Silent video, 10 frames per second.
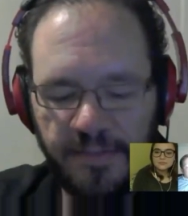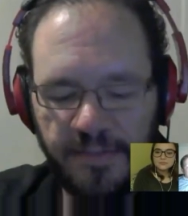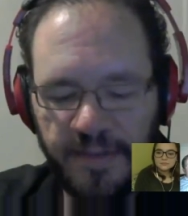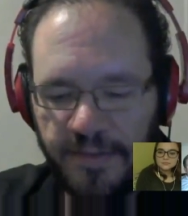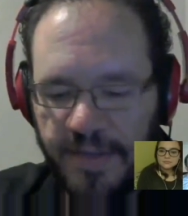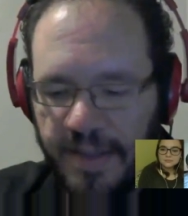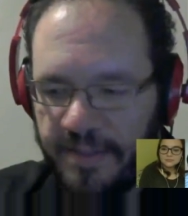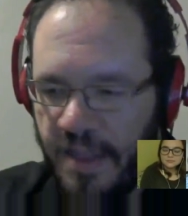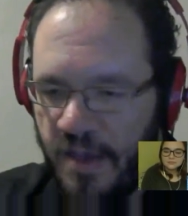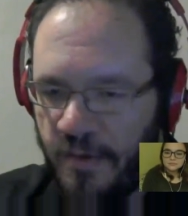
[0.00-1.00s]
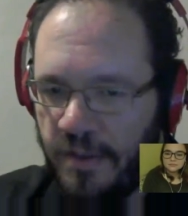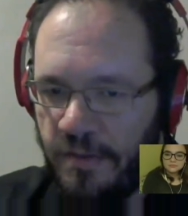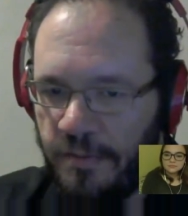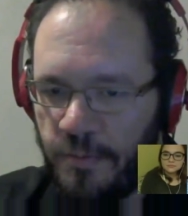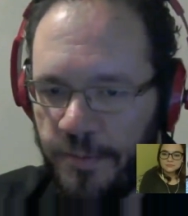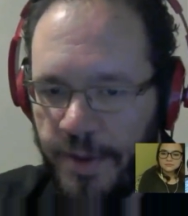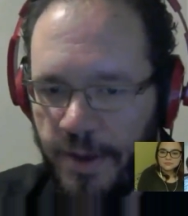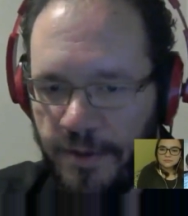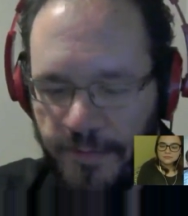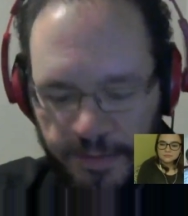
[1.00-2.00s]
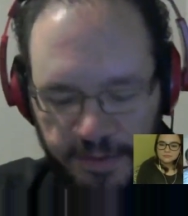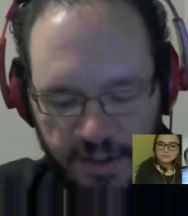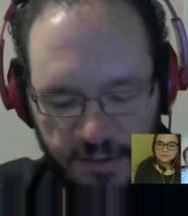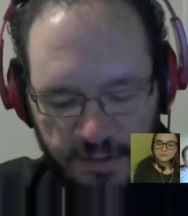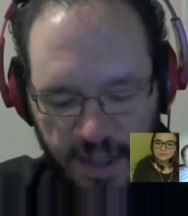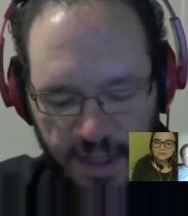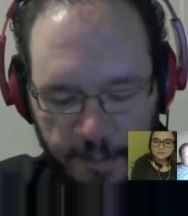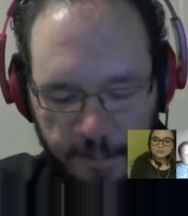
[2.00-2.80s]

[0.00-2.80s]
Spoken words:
that's how he'll prepare for the TOC.